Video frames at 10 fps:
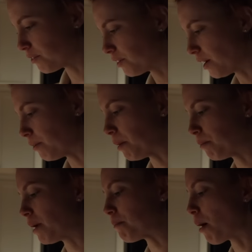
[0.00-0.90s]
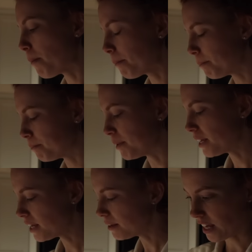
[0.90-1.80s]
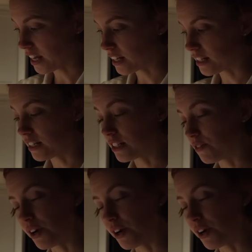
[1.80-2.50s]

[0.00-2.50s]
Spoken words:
I remember my mom making it, and it's very